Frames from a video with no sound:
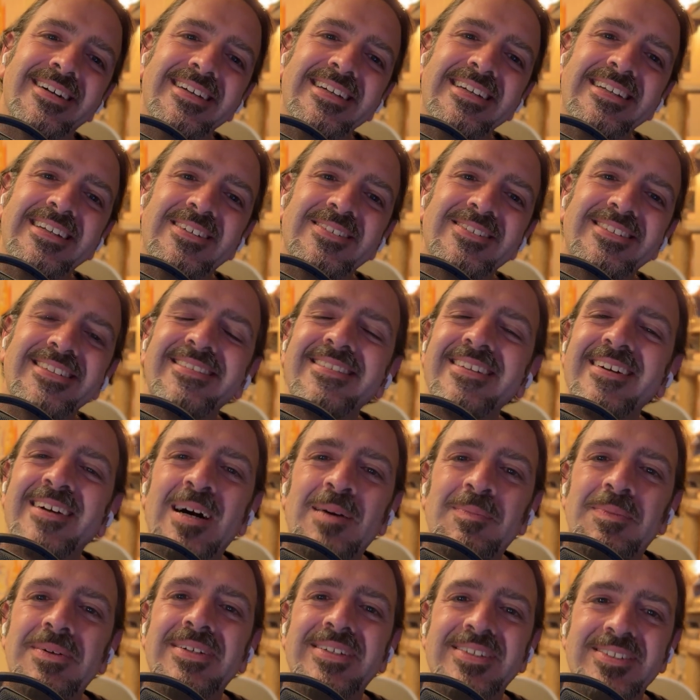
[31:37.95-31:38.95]
Just a
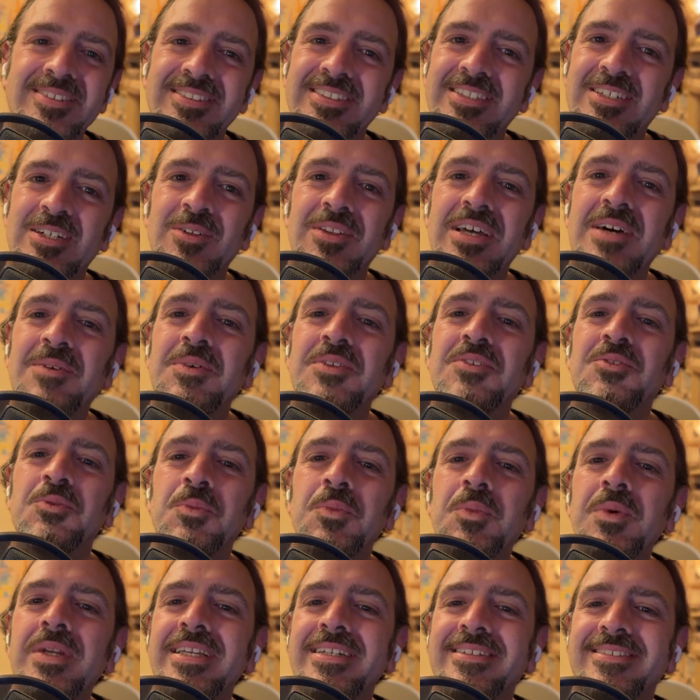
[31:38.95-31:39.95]
couple years ago, that was
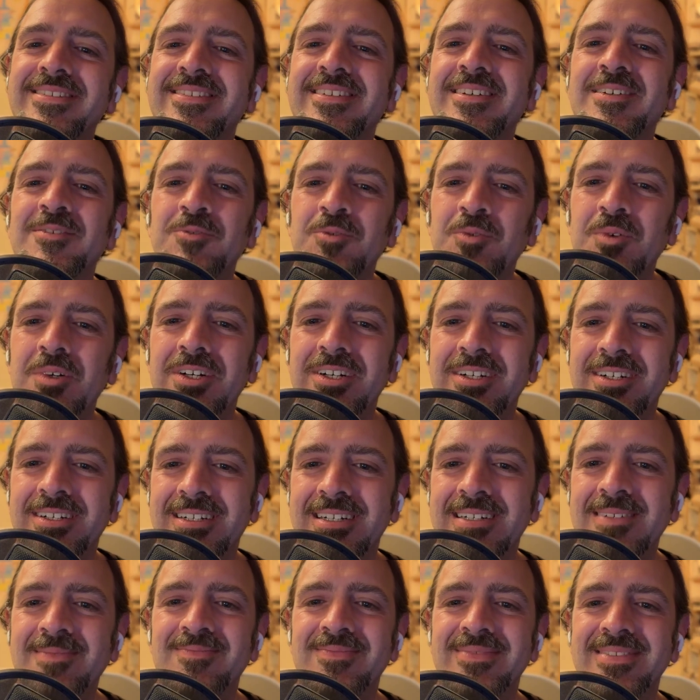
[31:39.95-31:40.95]
weeks of work.
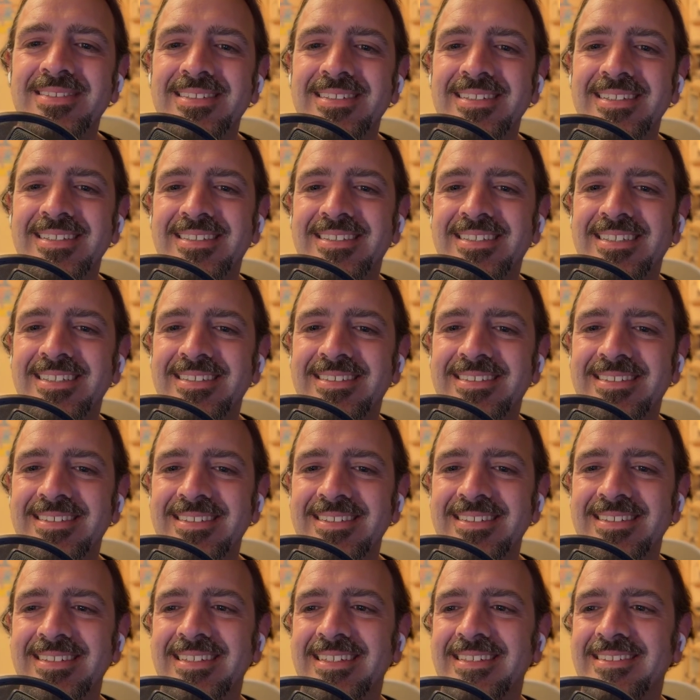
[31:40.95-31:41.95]

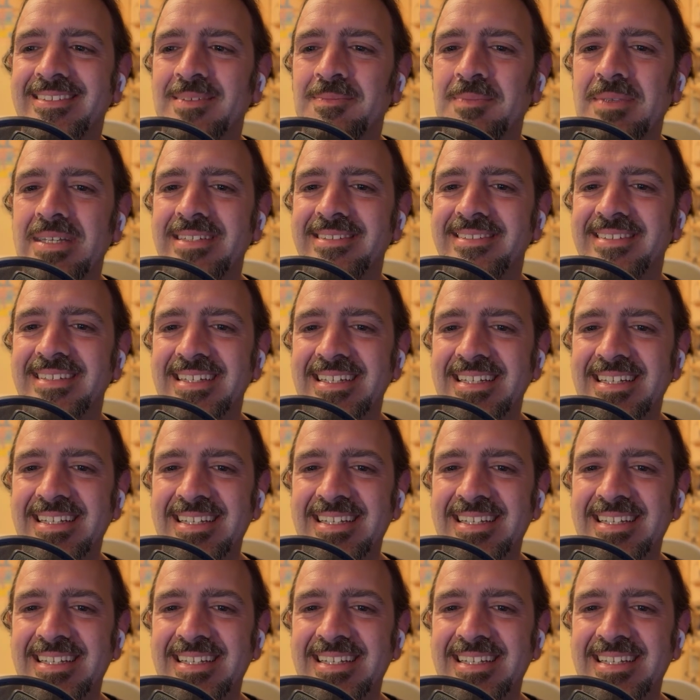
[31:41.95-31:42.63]
It's amazing.